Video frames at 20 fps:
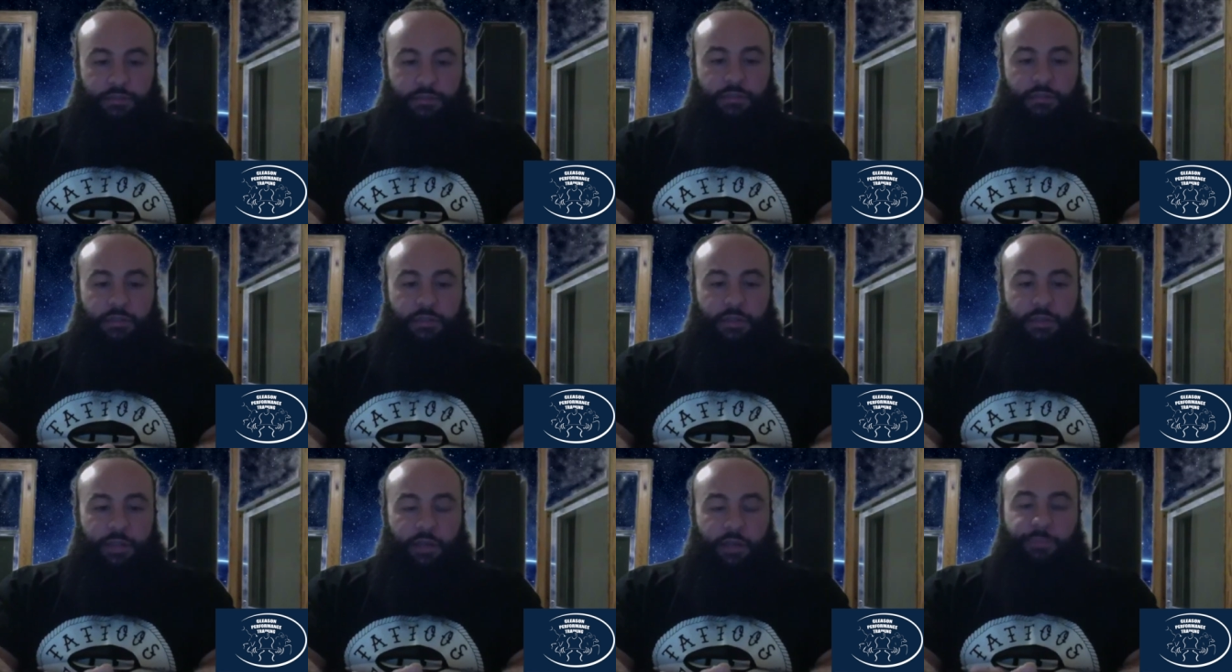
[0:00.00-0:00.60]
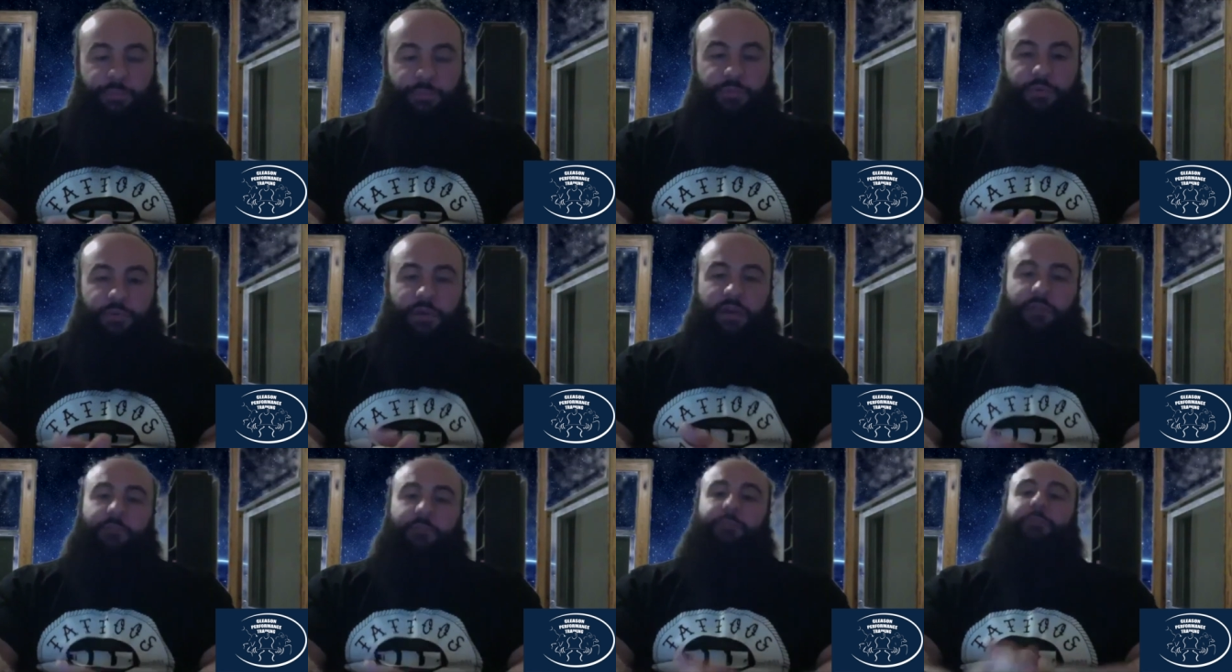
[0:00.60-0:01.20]
help you kind
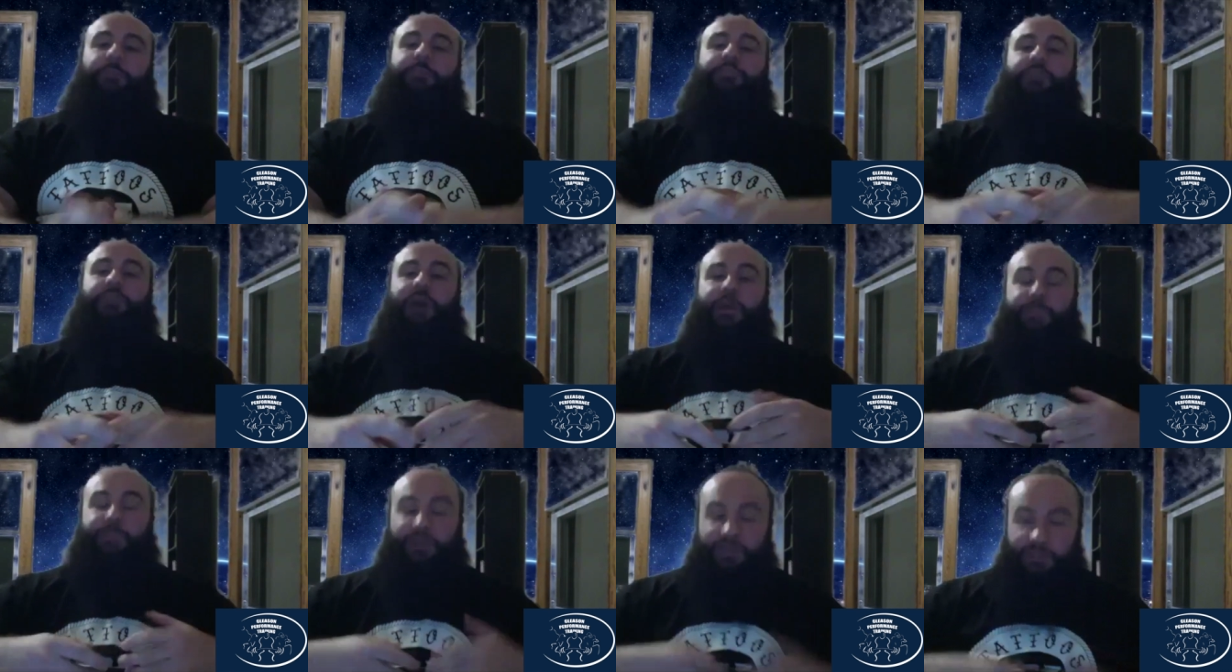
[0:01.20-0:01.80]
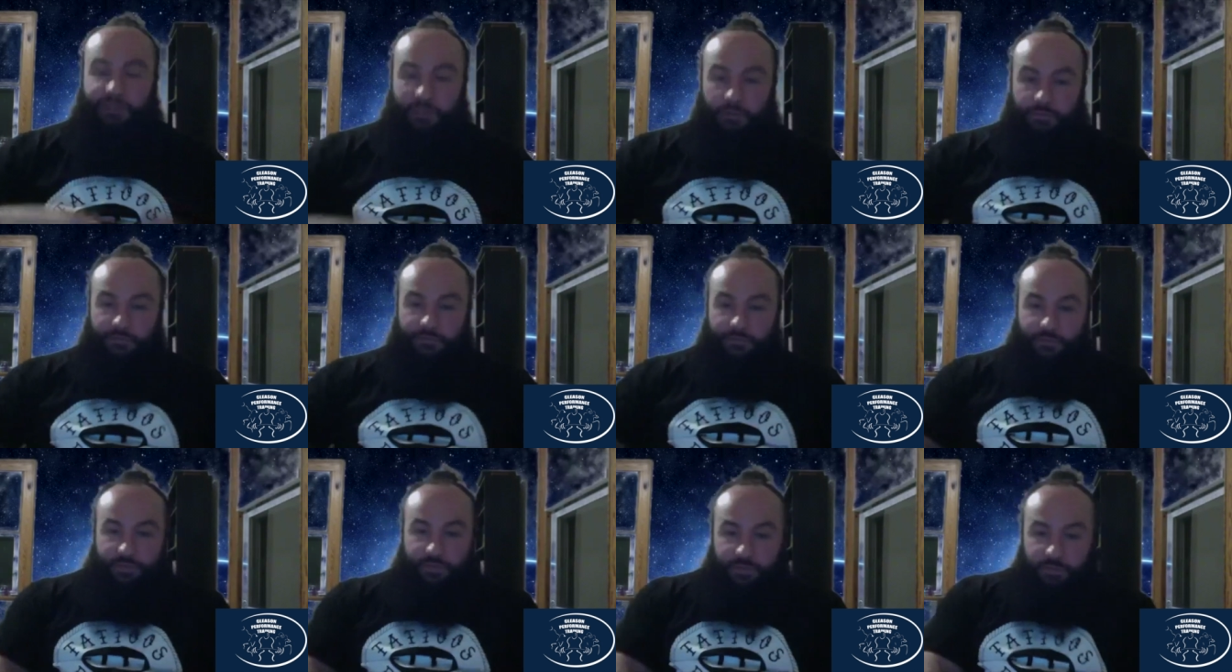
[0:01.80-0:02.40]
of prime yourself
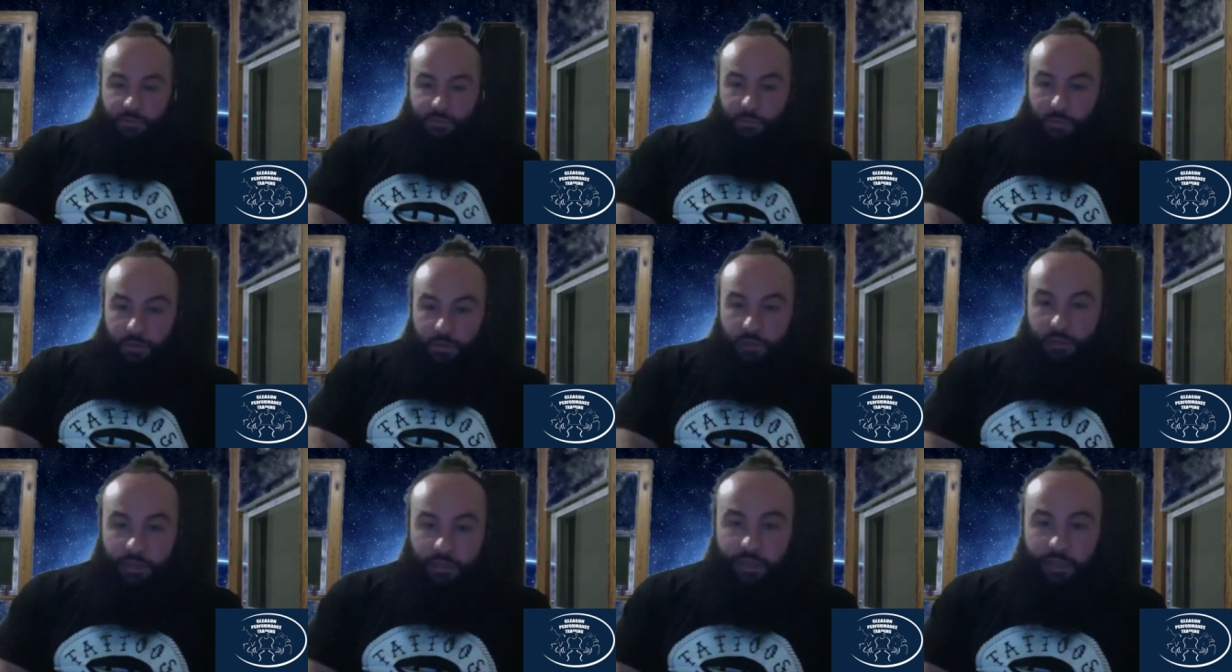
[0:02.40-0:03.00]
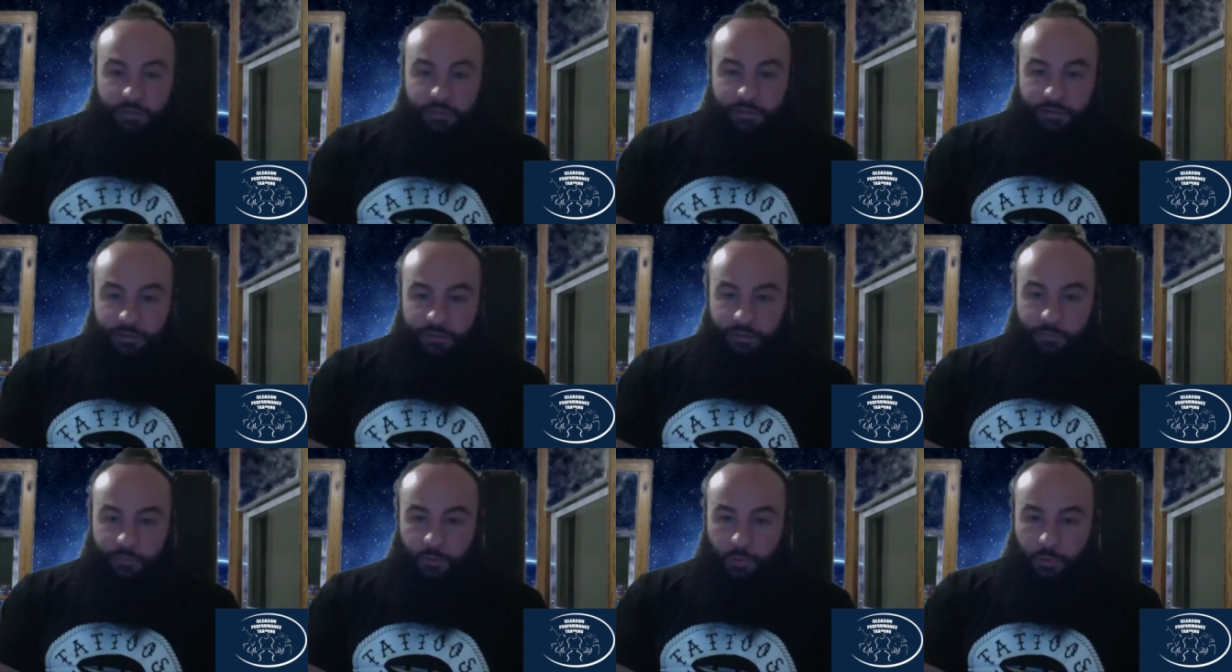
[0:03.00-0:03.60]
to handle a little
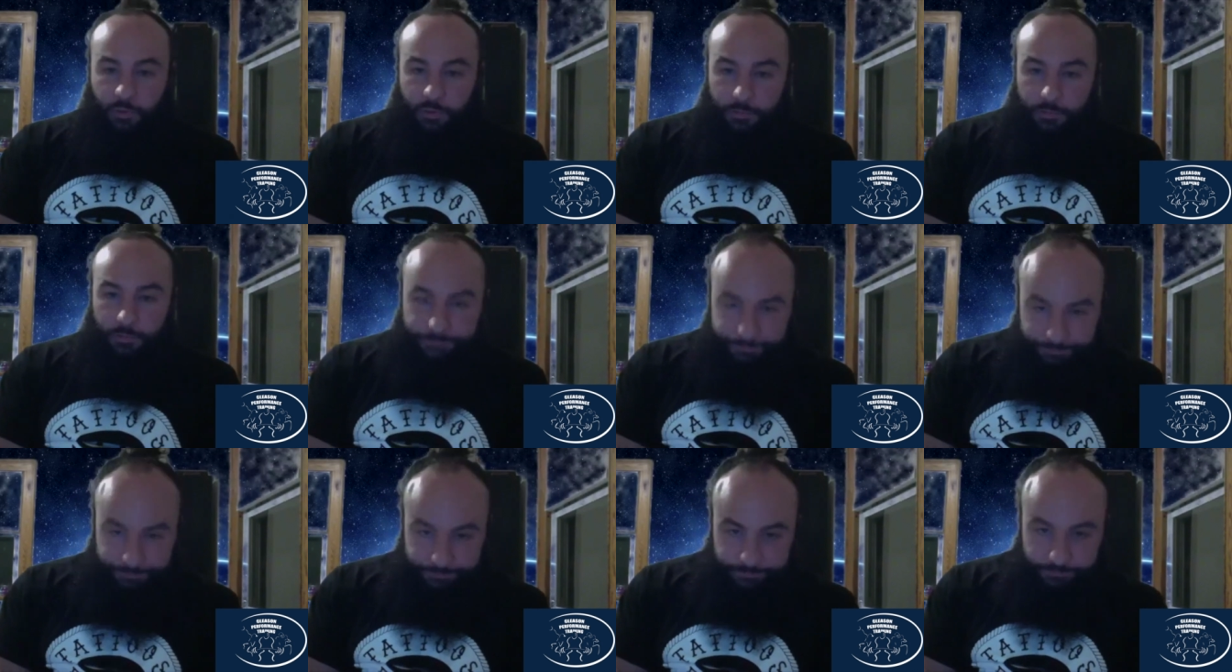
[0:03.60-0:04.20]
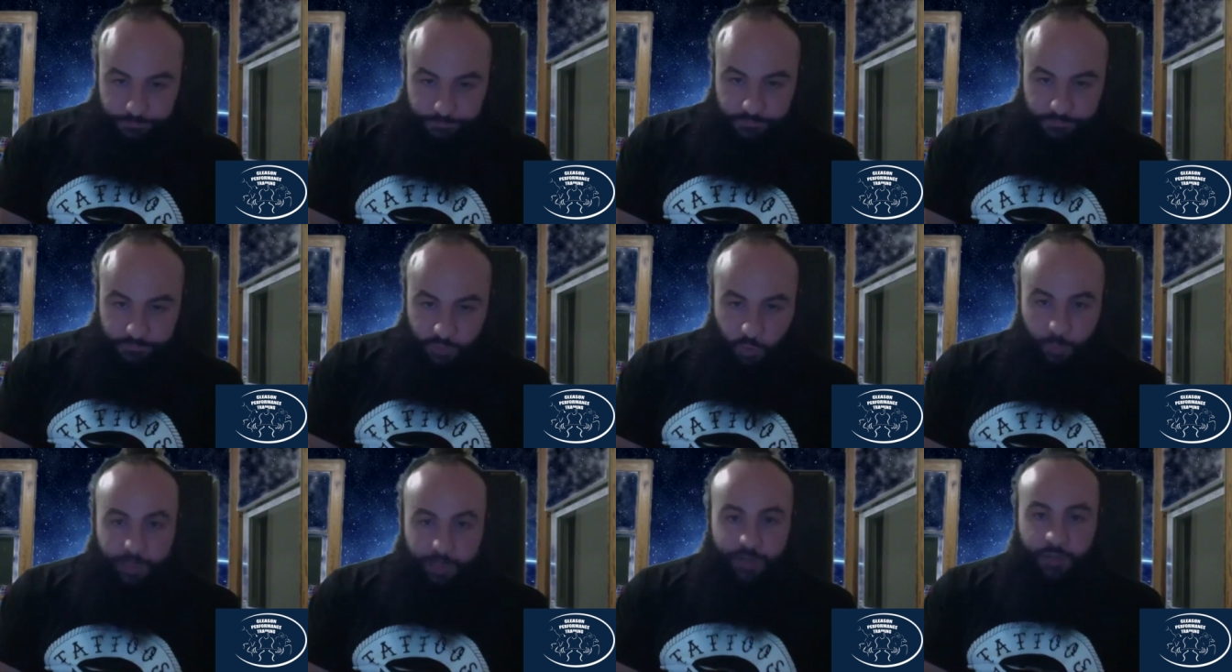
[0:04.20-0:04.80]
more
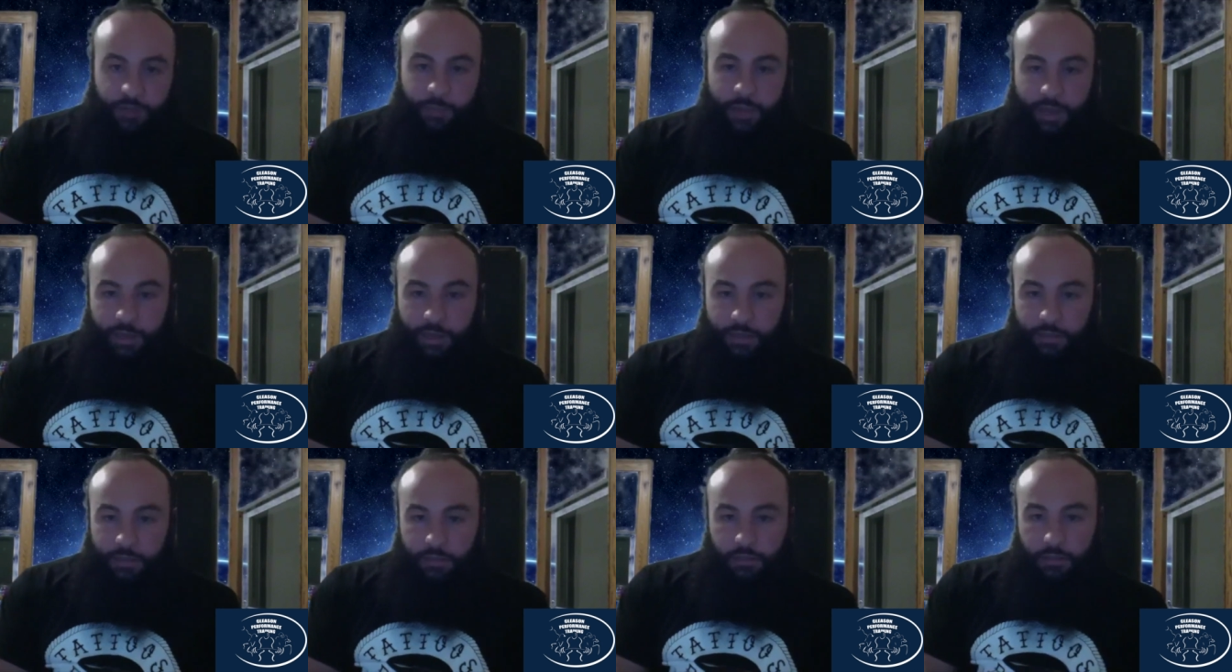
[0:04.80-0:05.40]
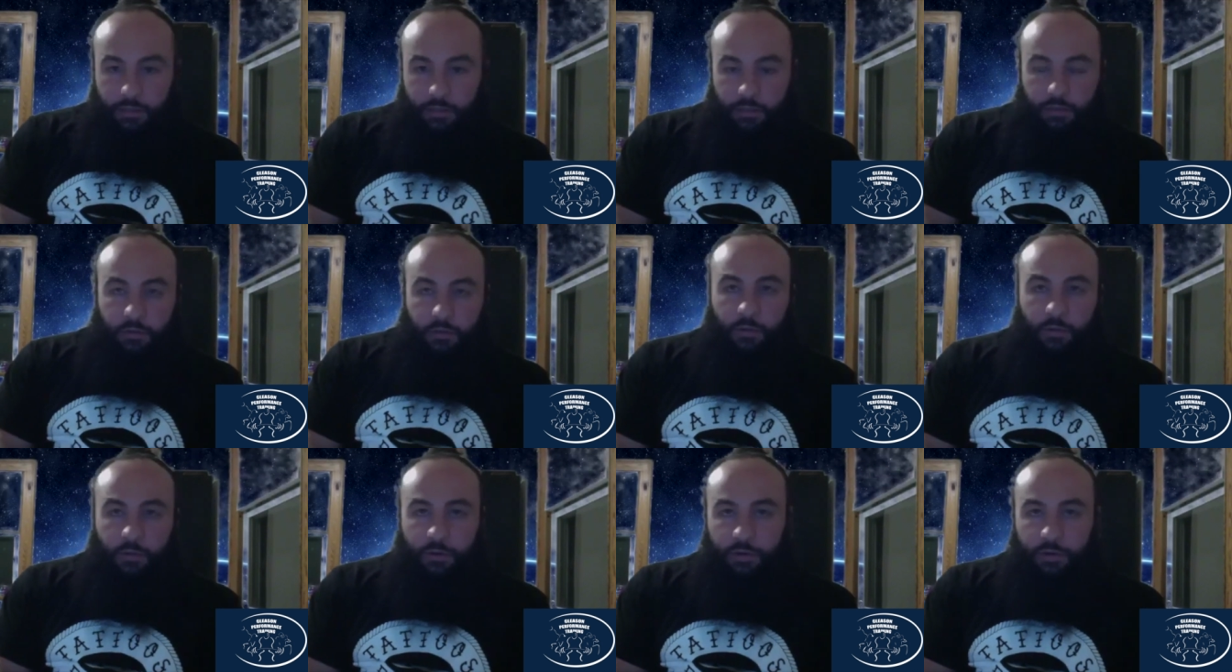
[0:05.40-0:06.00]
weight on your back.
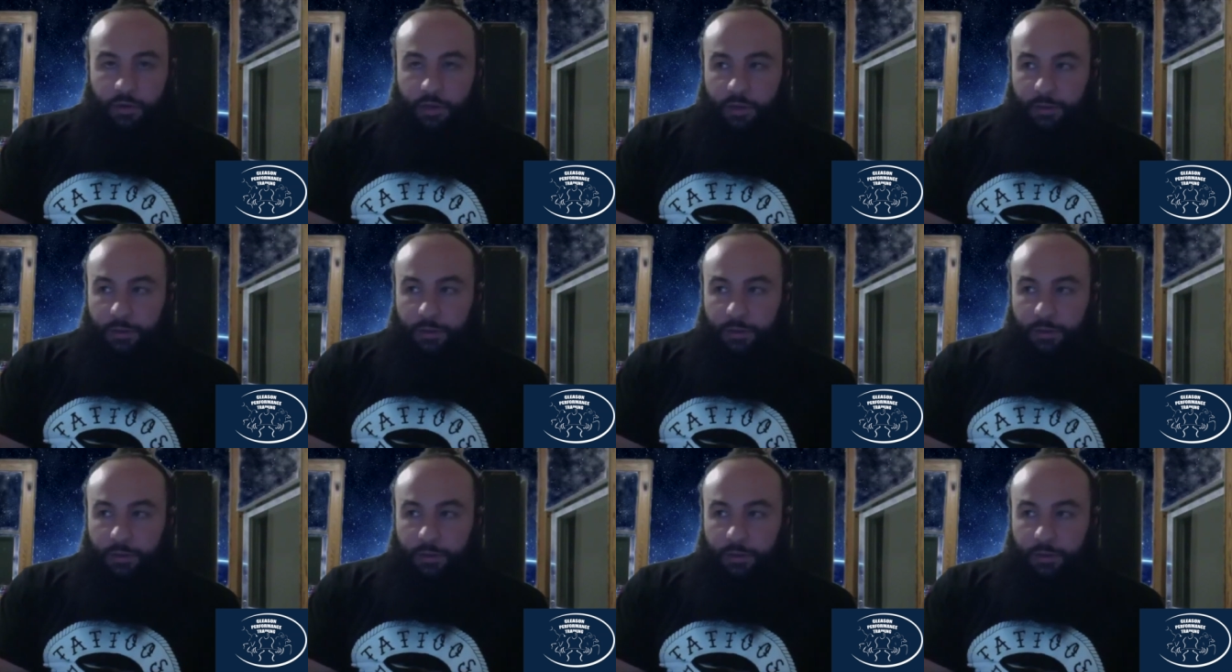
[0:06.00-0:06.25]
Or I